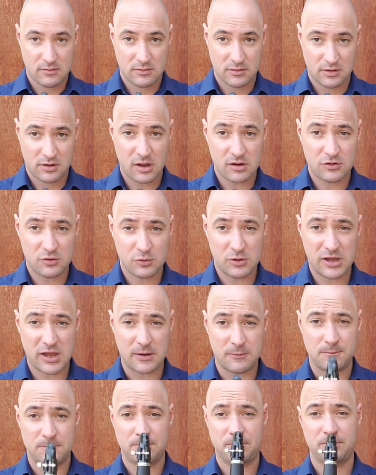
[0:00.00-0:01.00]
Good, do it again.
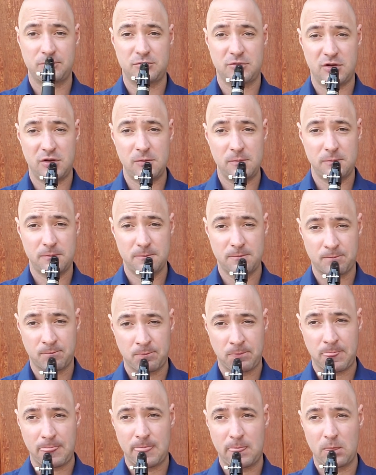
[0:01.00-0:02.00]
2,
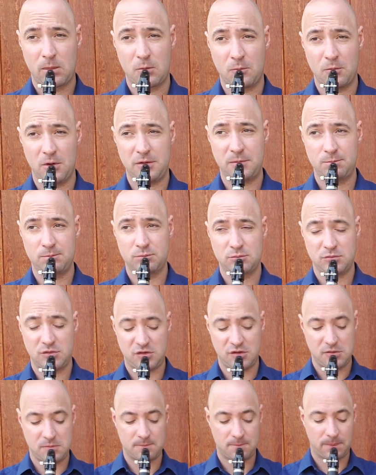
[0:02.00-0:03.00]
1,
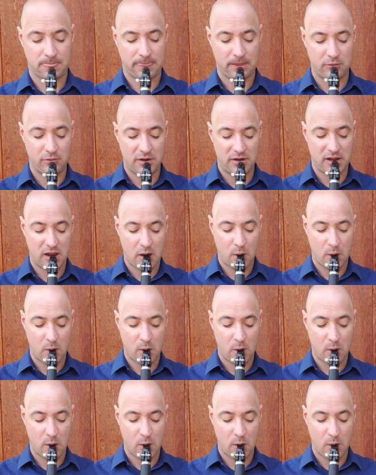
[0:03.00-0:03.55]
2, ready.